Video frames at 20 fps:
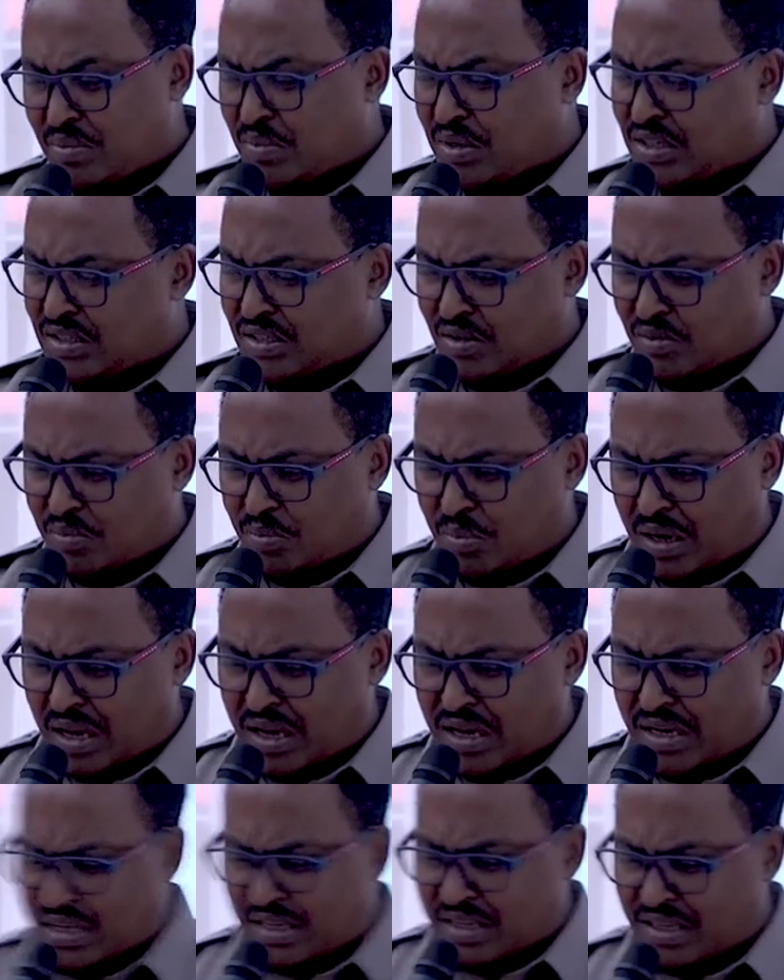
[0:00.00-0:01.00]
Minister of
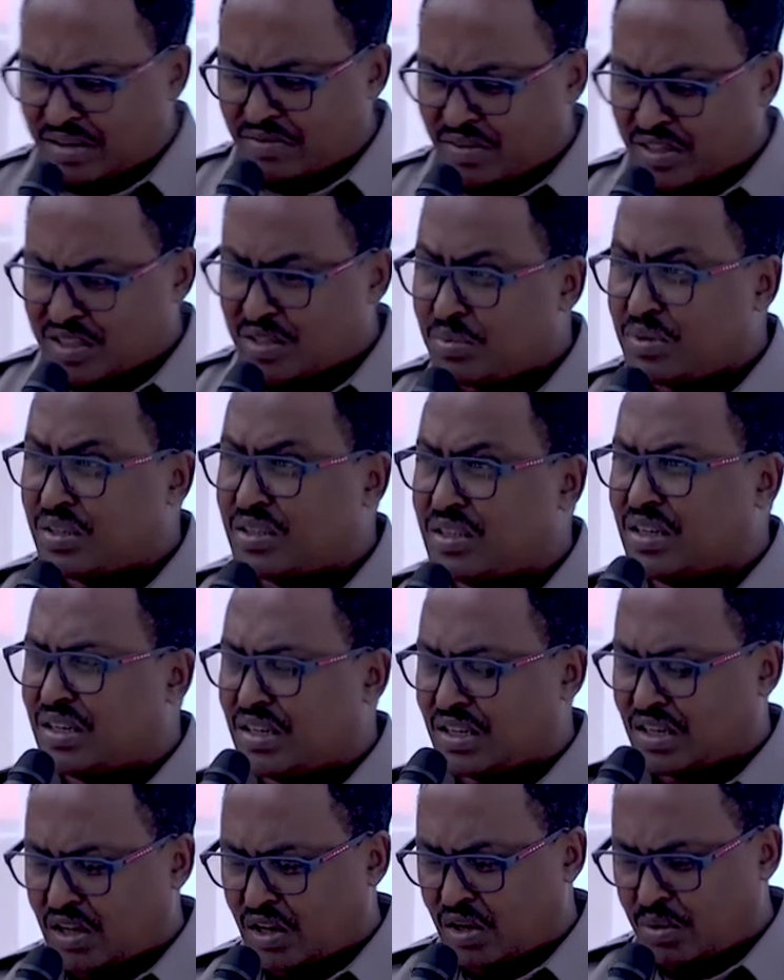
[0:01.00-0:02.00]
Planning, Investment and
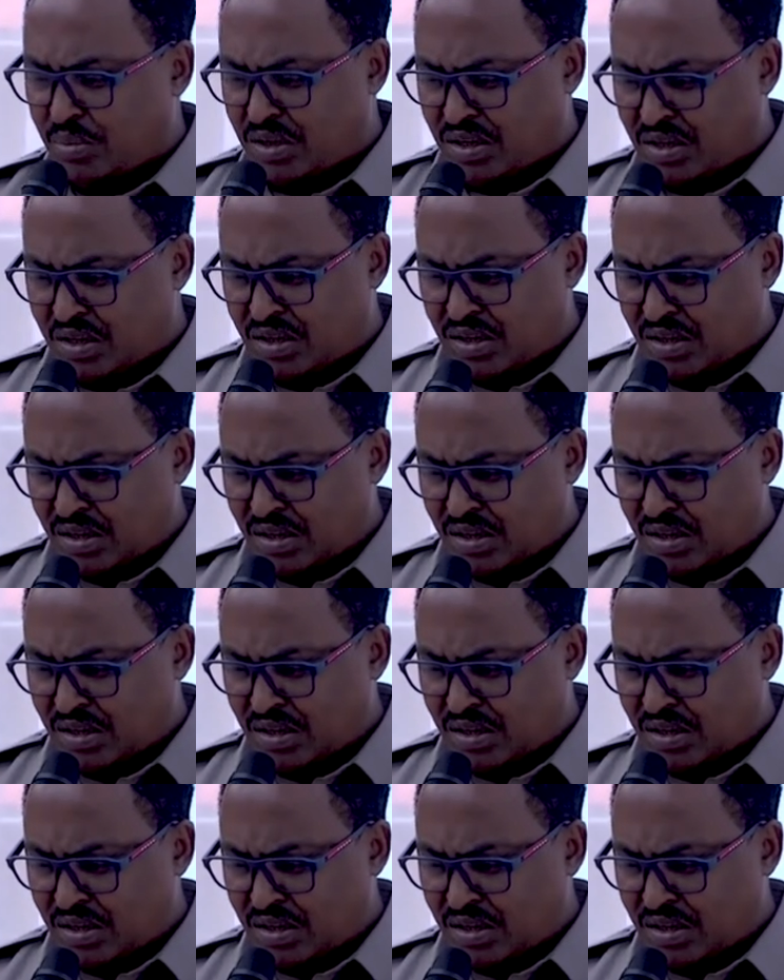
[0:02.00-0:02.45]
Economic